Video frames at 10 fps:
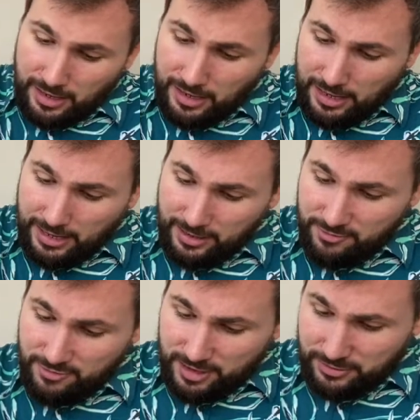lying
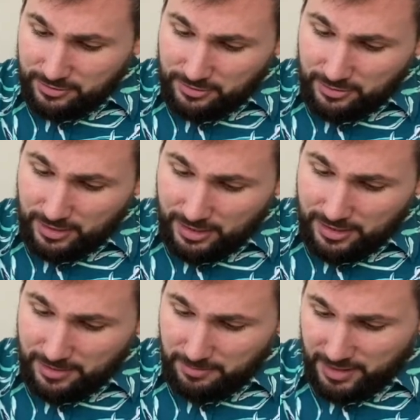around
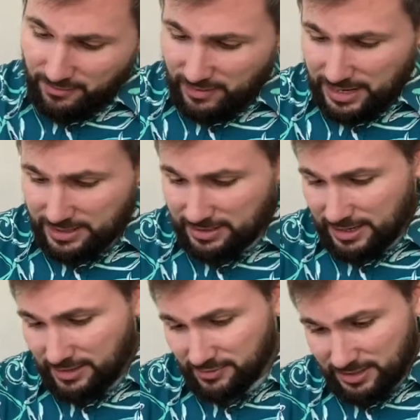uh, my flat
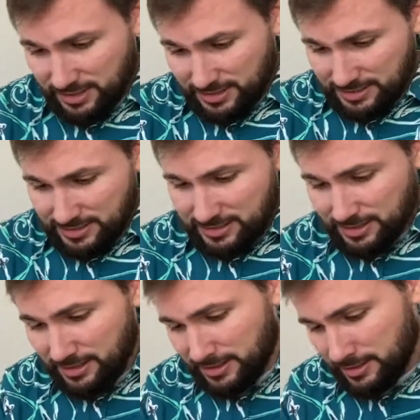after this
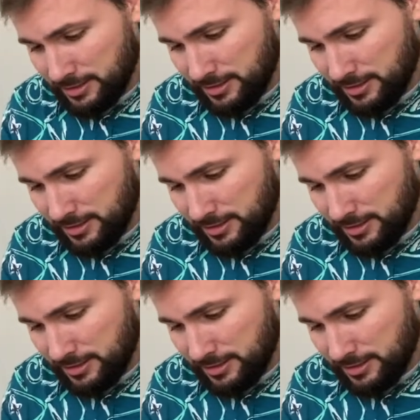uh,